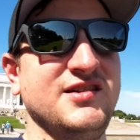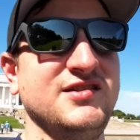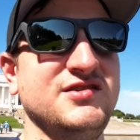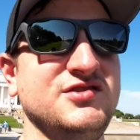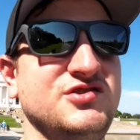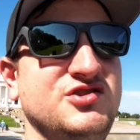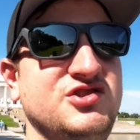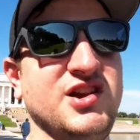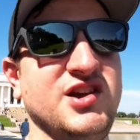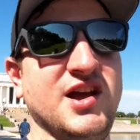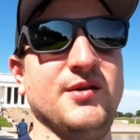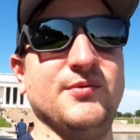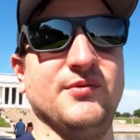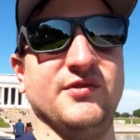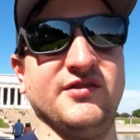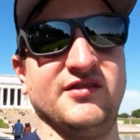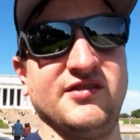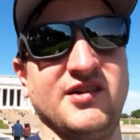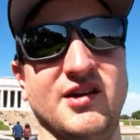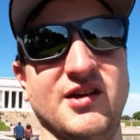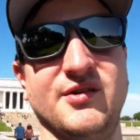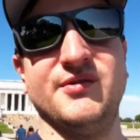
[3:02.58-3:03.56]
jet
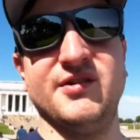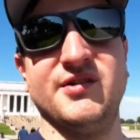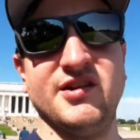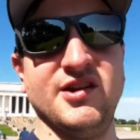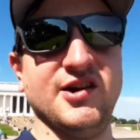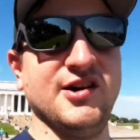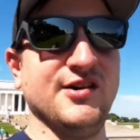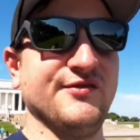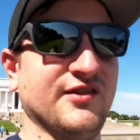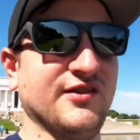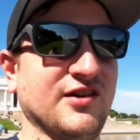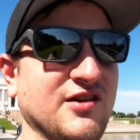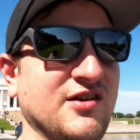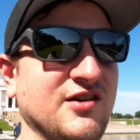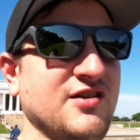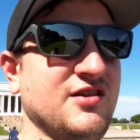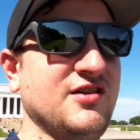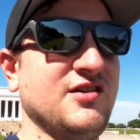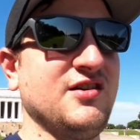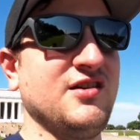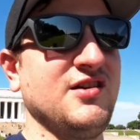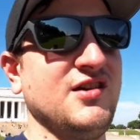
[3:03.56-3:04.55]
was going over.
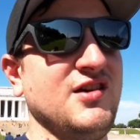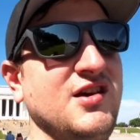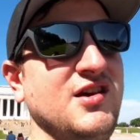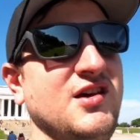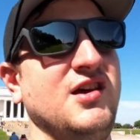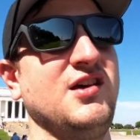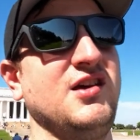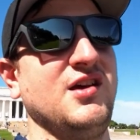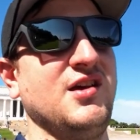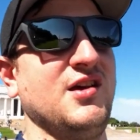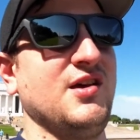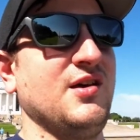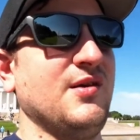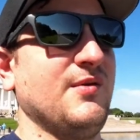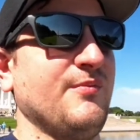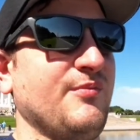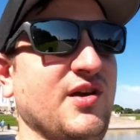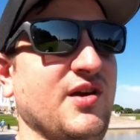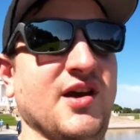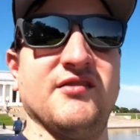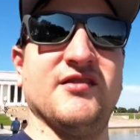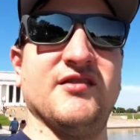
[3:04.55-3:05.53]
But yeah,